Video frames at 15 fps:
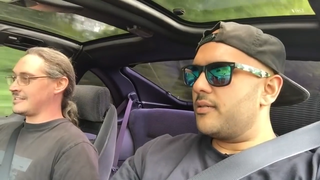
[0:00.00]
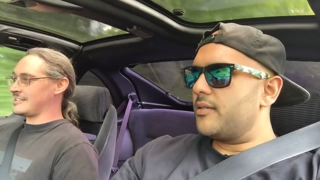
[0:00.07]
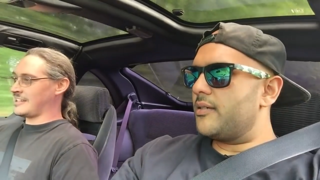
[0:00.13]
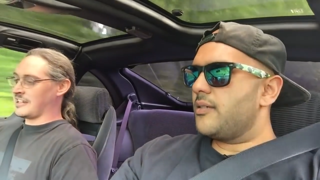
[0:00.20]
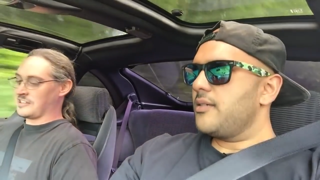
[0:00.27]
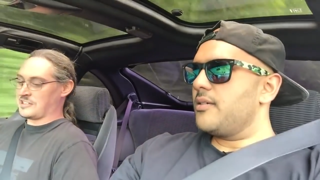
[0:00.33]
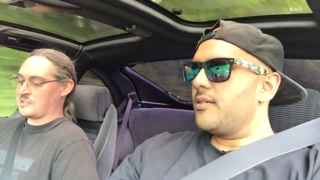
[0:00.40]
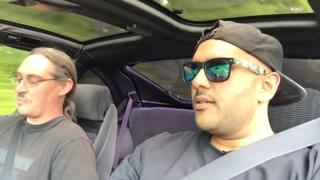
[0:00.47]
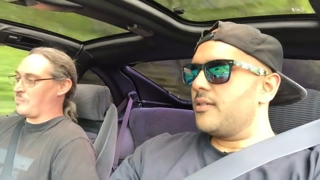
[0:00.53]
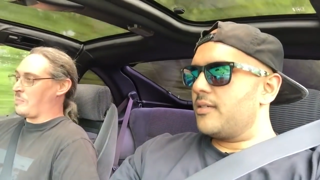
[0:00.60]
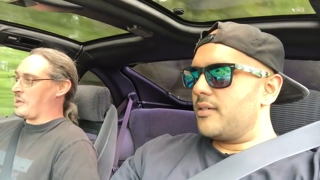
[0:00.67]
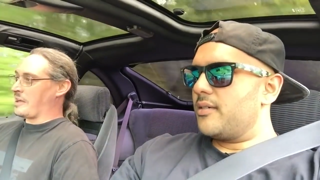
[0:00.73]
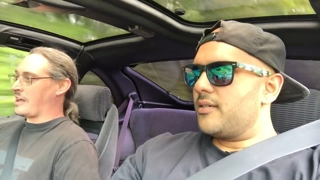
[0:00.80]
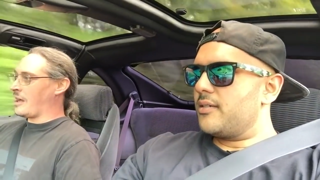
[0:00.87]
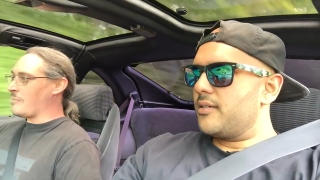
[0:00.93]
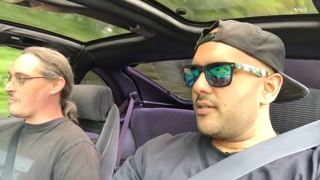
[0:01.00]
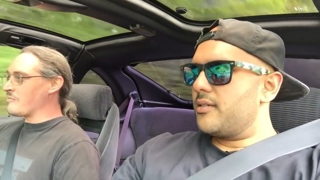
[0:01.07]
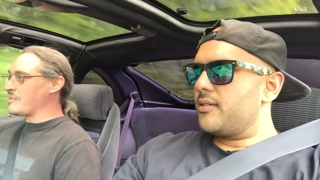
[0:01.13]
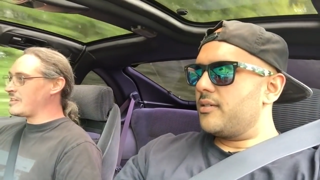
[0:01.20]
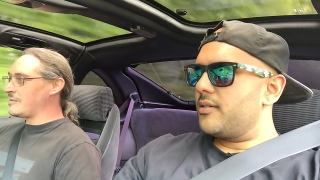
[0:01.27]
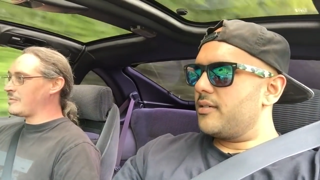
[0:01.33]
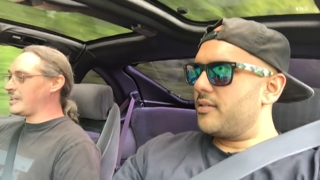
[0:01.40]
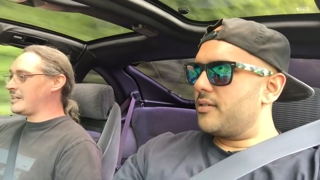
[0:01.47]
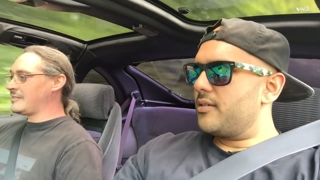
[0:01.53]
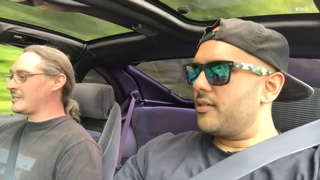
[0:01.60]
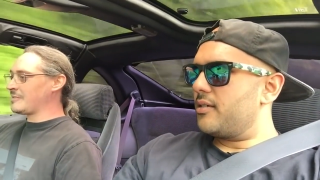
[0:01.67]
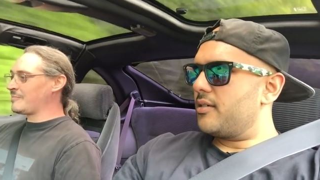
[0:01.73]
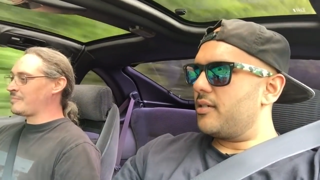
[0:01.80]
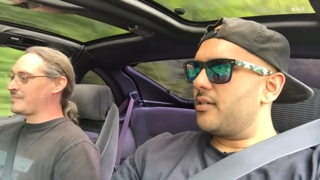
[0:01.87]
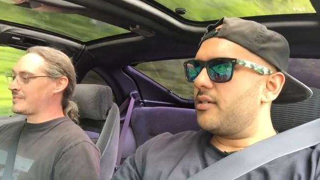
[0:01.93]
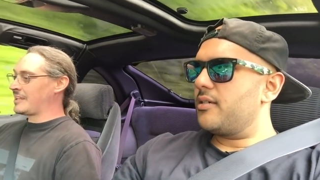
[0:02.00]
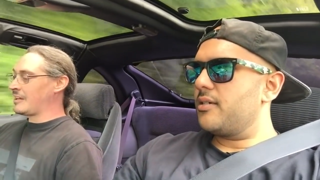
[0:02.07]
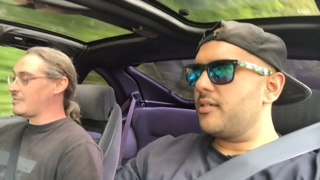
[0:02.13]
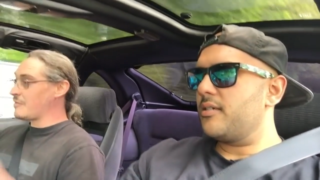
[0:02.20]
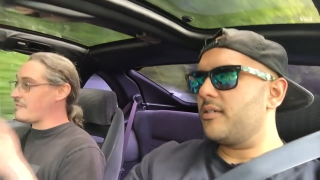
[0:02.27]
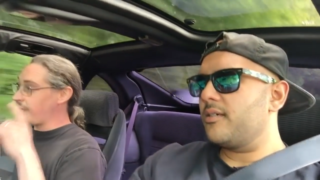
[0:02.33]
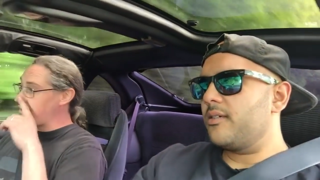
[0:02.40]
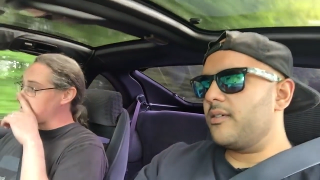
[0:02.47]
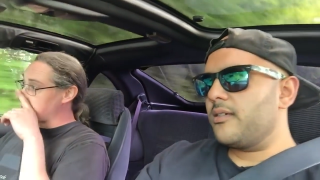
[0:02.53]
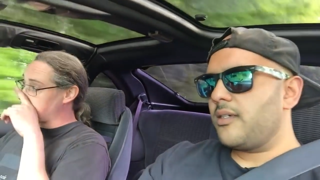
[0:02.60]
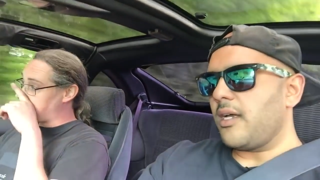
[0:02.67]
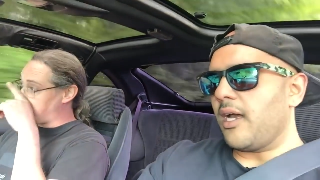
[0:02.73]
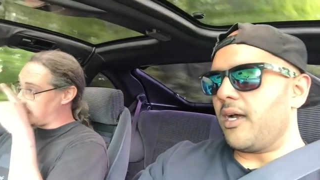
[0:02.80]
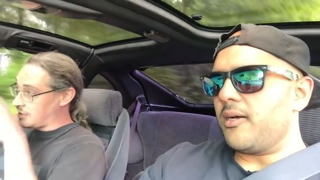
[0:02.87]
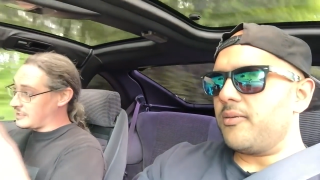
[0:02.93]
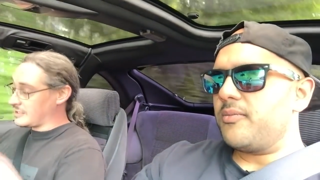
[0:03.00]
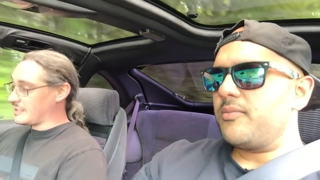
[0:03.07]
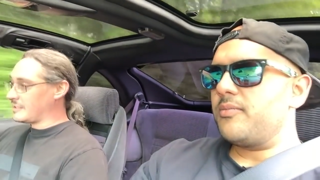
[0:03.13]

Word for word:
Speaker 1: I say it doesn't pick up really well at lower revs, yeah. but